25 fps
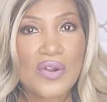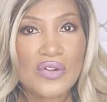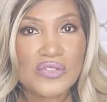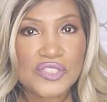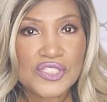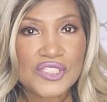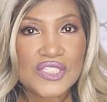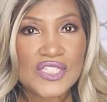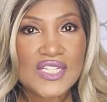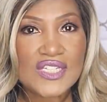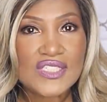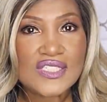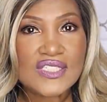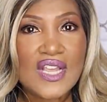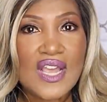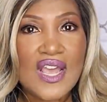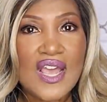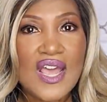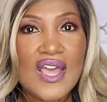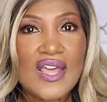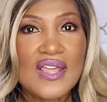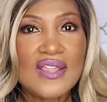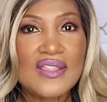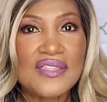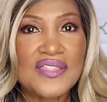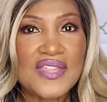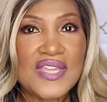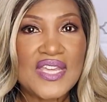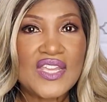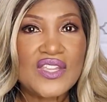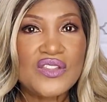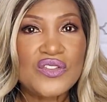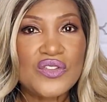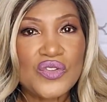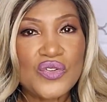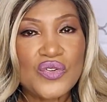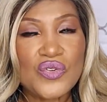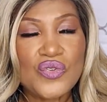purchase
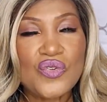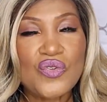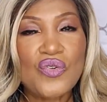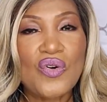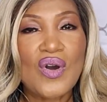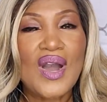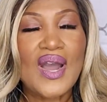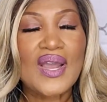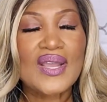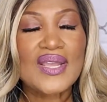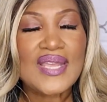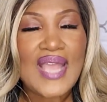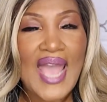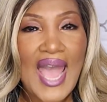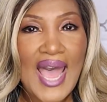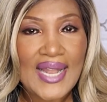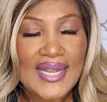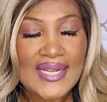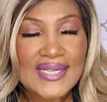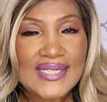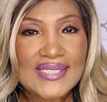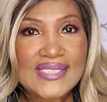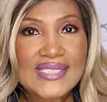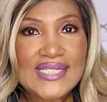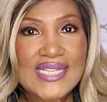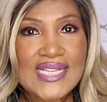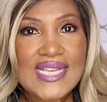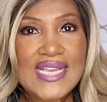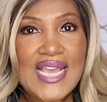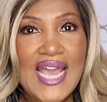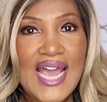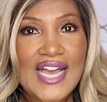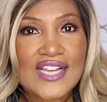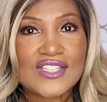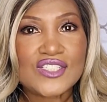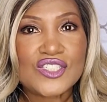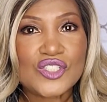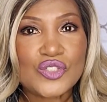the new uh, Galaxy
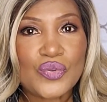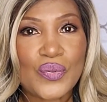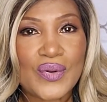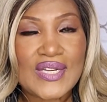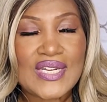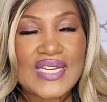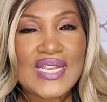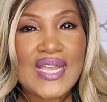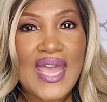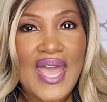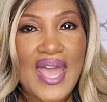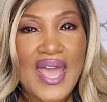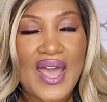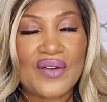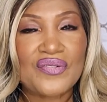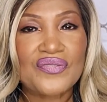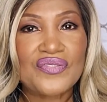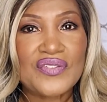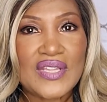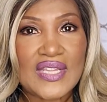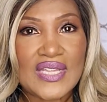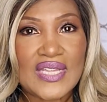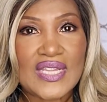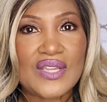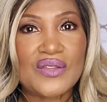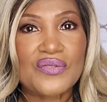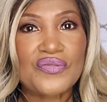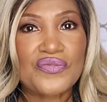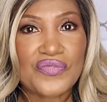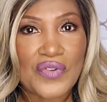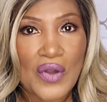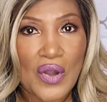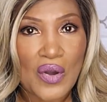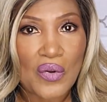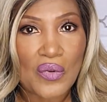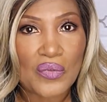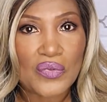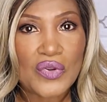S20 FE
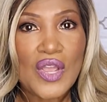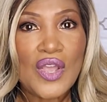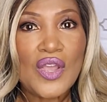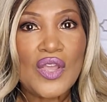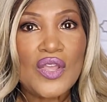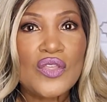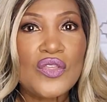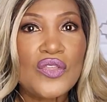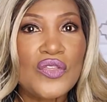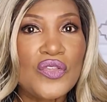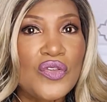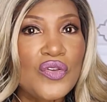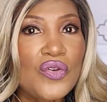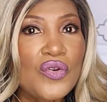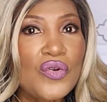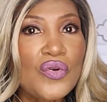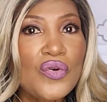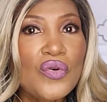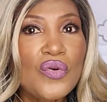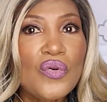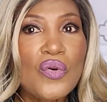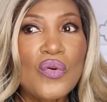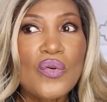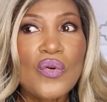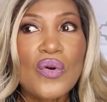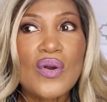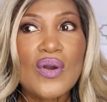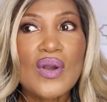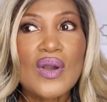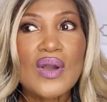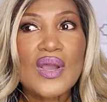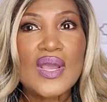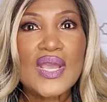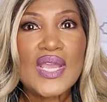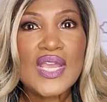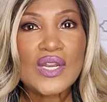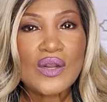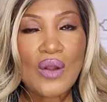phone, you
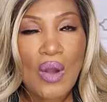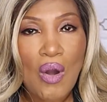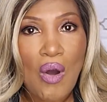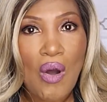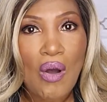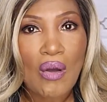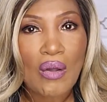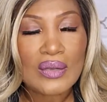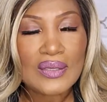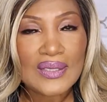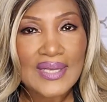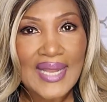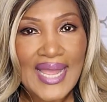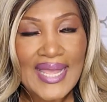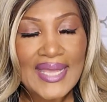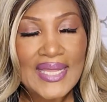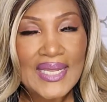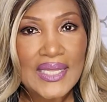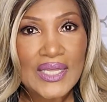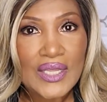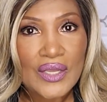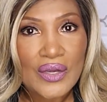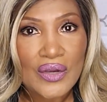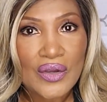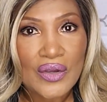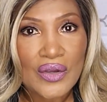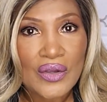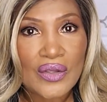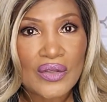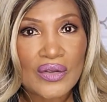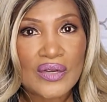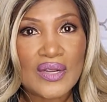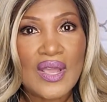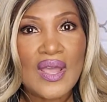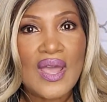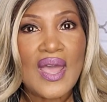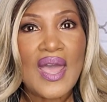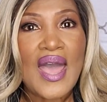in all
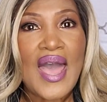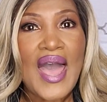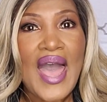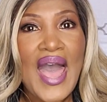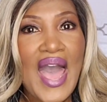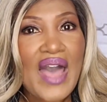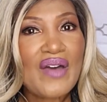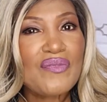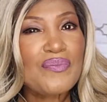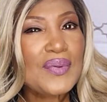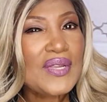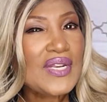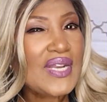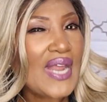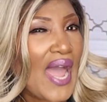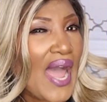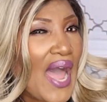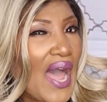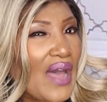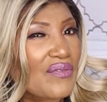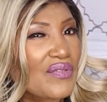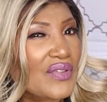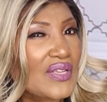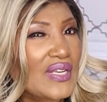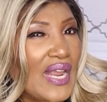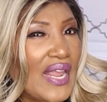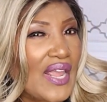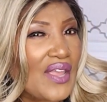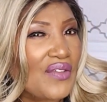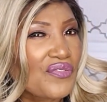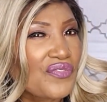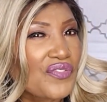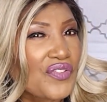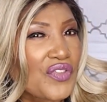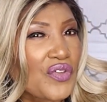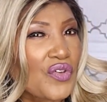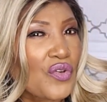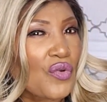likelihood have been having a
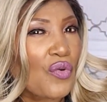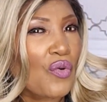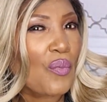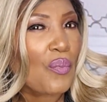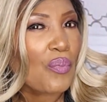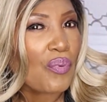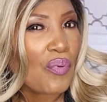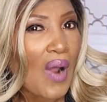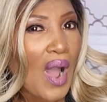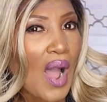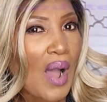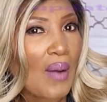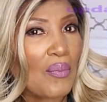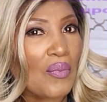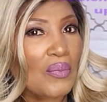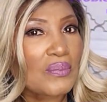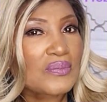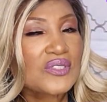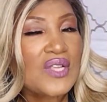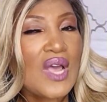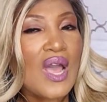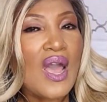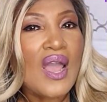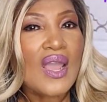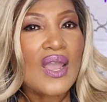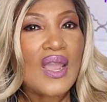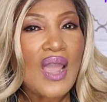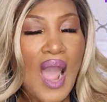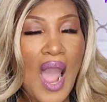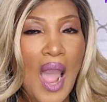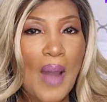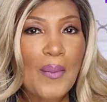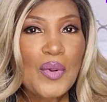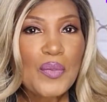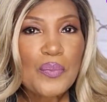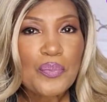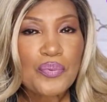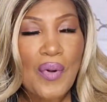few problems.
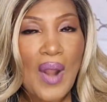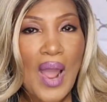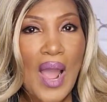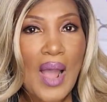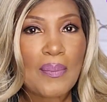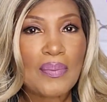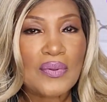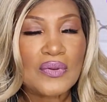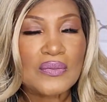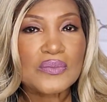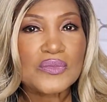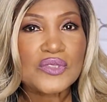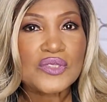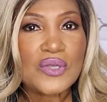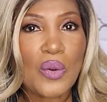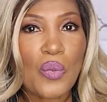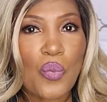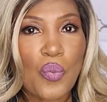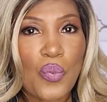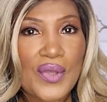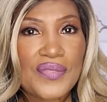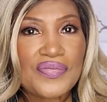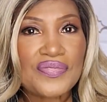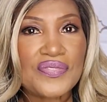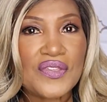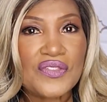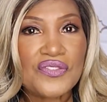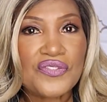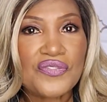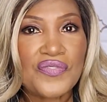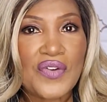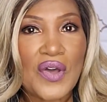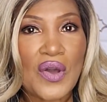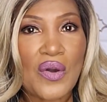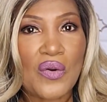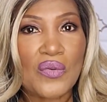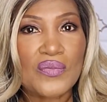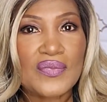Common problems with this
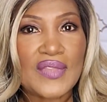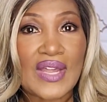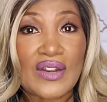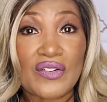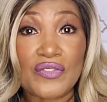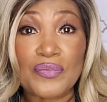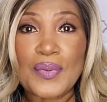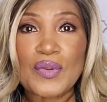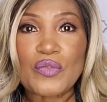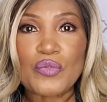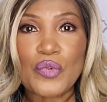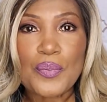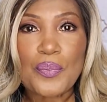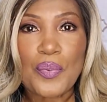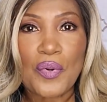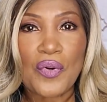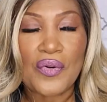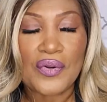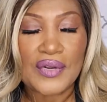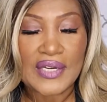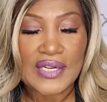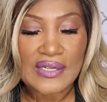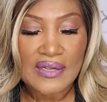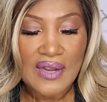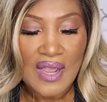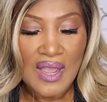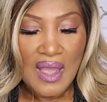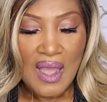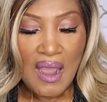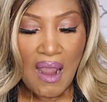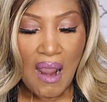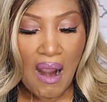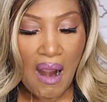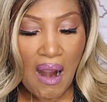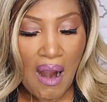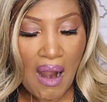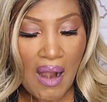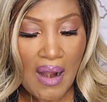phone that have been reported
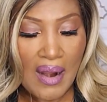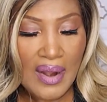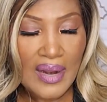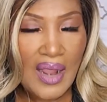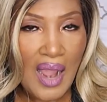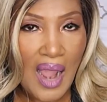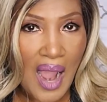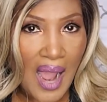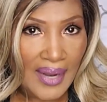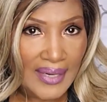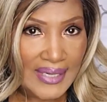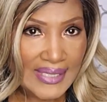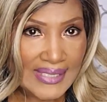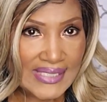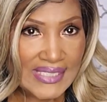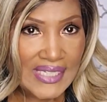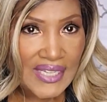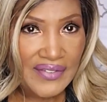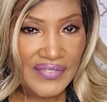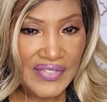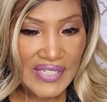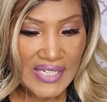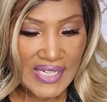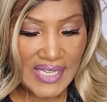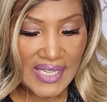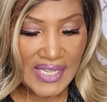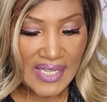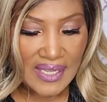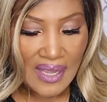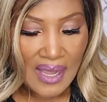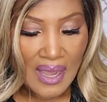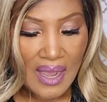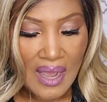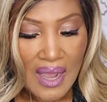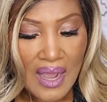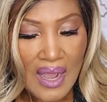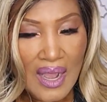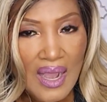are
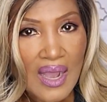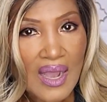connectivity,